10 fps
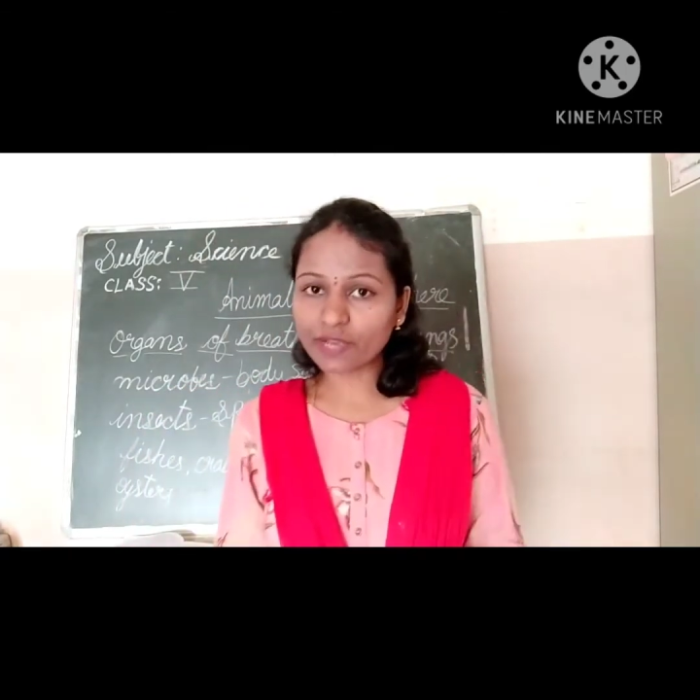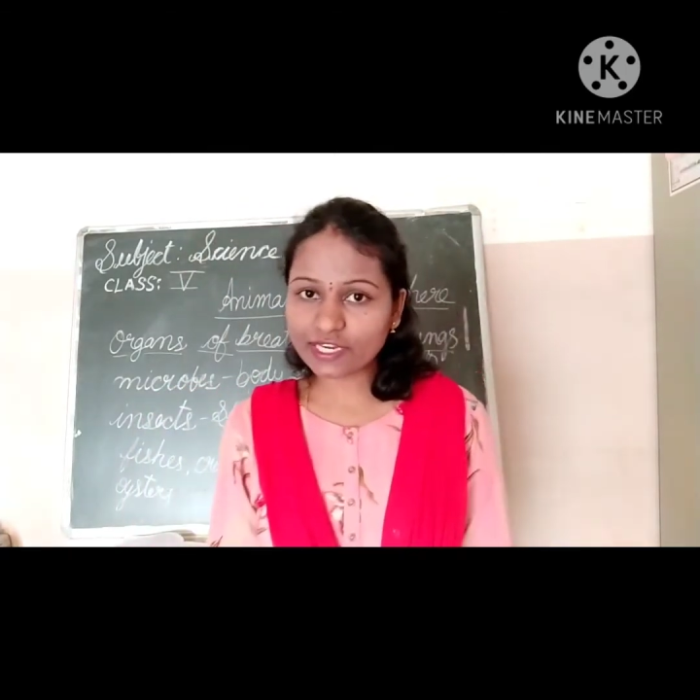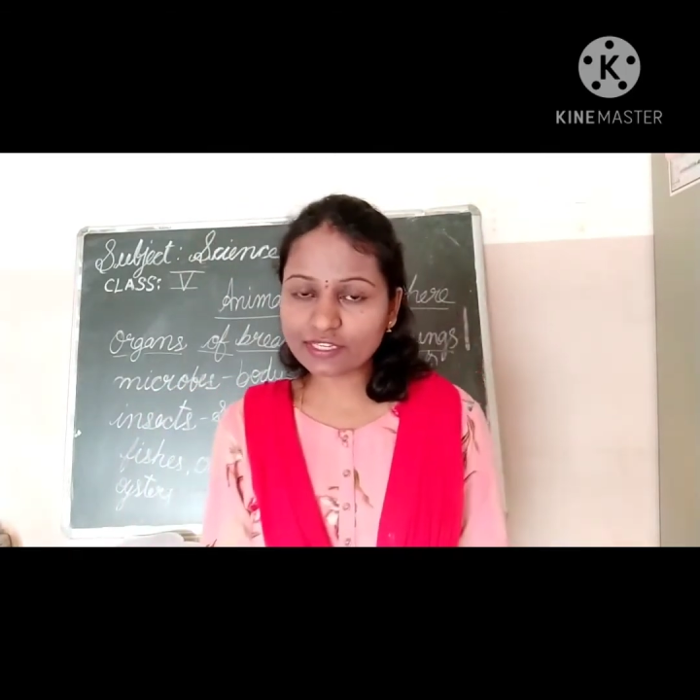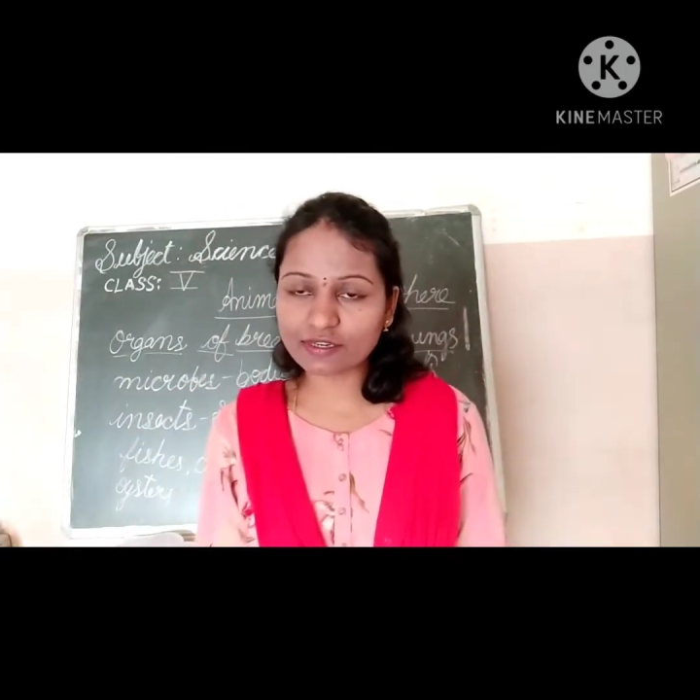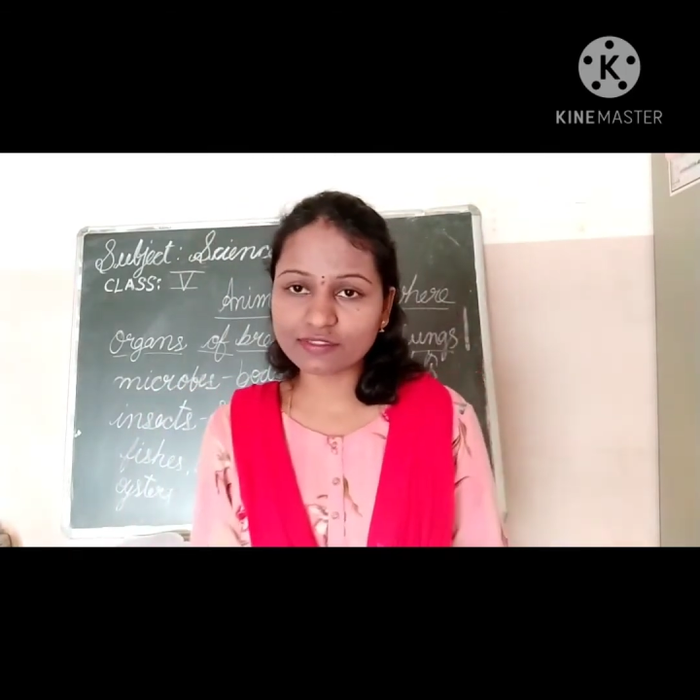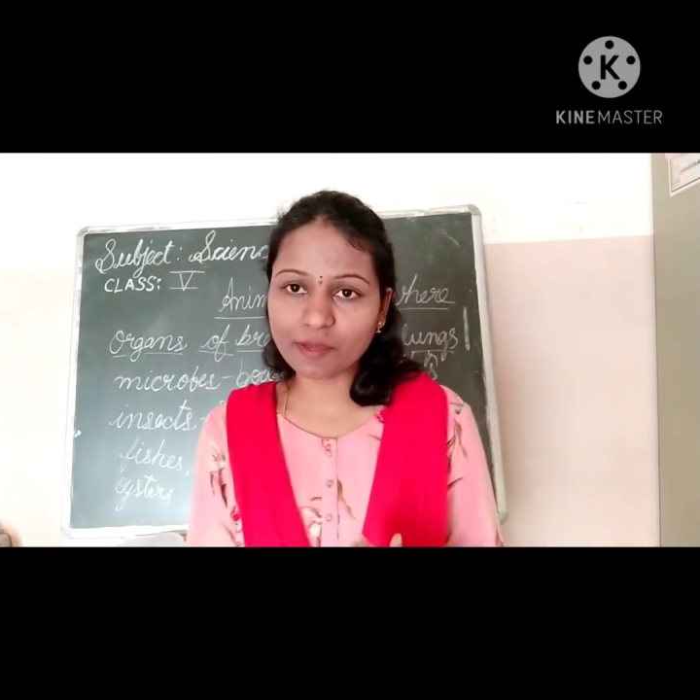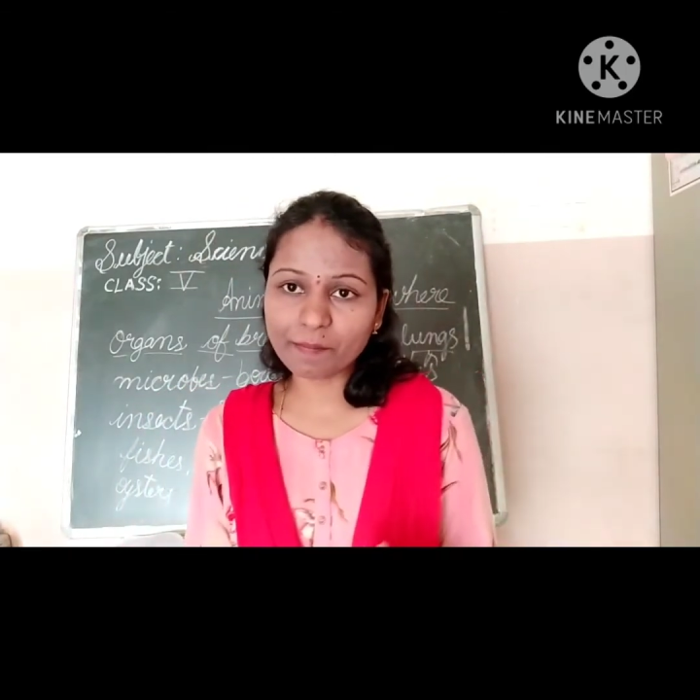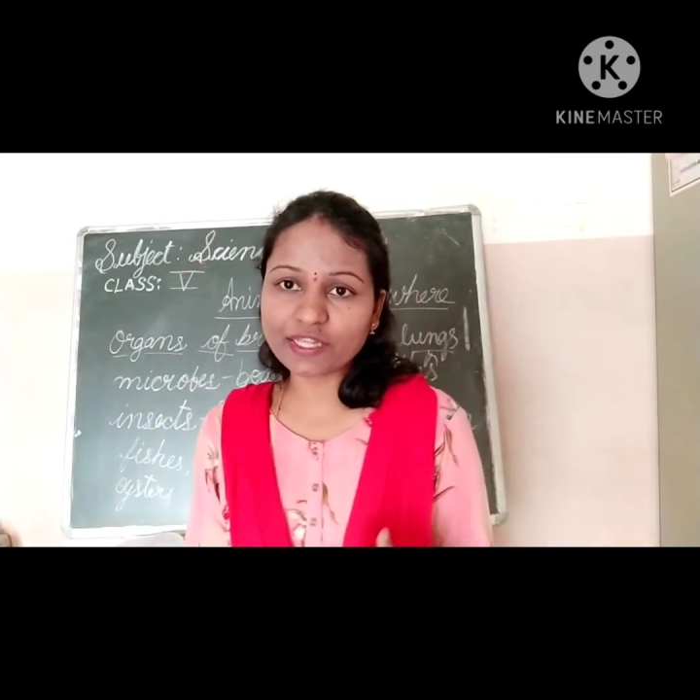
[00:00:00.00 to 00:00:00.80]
the